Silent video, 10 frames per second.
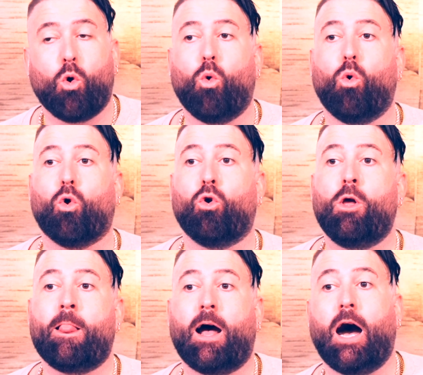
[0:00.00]
or
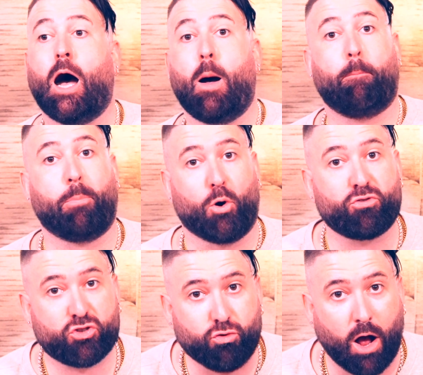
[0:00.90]

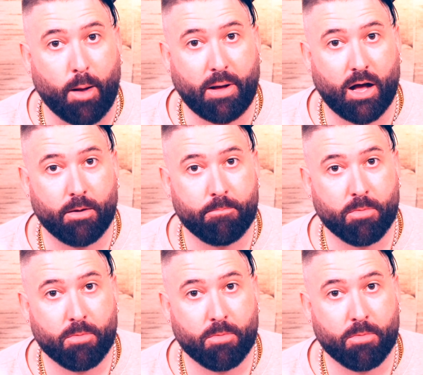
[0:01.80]
birth trauma,